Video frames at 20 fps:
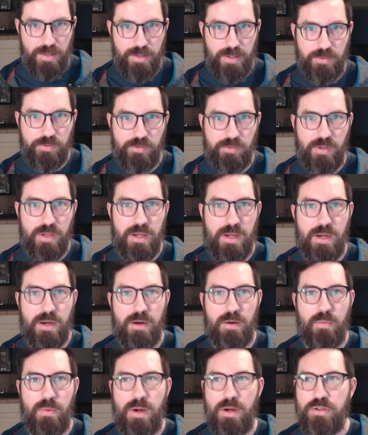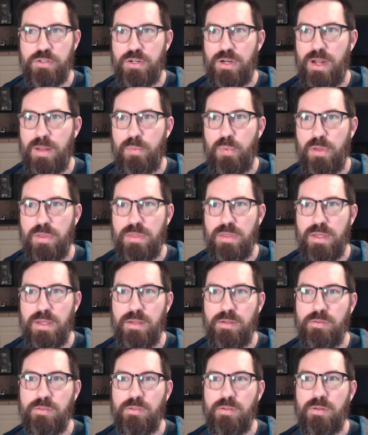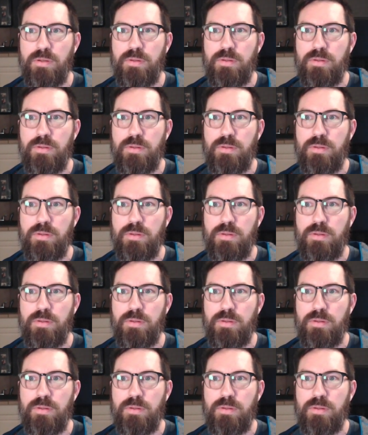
let's see here, where should I put these?